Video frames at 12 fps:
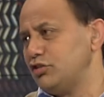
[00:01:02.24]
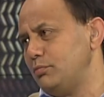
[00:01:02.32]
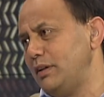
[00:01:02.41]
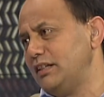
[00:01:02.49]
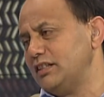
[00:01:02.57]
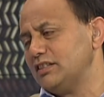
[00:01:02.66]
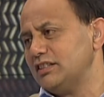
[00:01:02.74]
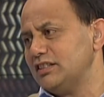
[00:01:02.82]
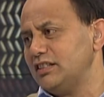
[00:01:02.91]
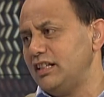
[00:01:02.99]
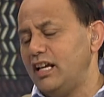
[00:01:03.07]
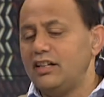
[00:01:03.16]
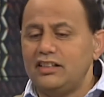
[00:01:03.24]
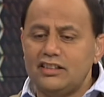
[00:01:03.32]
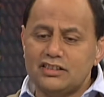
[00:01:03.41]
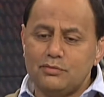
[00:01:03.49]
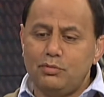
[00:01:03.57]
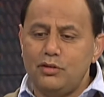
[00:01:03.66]
tremendous to see. The only
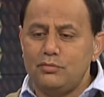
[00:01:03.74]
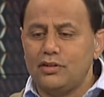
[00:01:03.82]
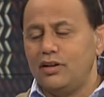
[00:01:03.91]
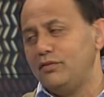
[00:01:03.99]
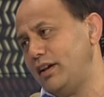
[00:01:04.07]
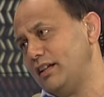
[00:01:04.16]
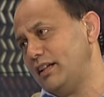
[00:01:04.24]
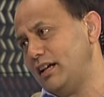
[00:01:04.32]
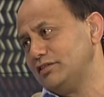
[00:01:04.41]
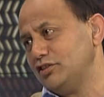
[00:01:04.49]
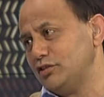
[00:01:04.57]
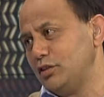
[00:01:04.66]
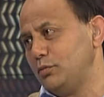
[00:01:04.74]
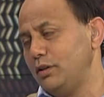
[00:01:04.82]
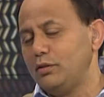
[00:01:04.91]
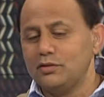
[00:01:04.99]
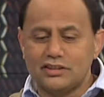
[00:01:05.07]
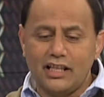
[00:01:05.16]
disappointment I found out during the
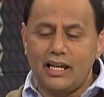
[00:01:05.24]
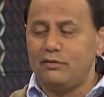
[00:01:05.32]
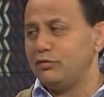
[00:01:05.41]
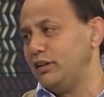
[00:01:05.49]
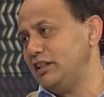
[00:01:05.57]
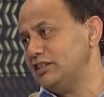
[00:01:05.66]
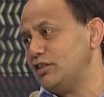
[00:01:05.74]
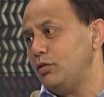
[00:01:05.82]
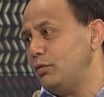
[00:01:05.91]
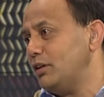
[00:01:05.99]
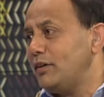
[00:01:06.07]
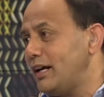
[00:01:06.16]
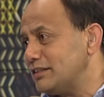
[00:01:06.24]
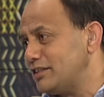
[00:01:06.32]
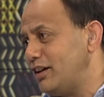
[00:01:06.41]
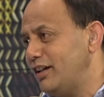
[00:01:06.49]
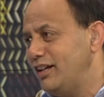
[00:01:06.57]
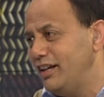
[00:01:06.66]
week was Dave Rennie's not one of us.
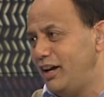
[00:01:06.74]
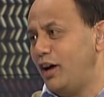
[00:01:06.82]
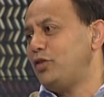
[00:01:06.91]
I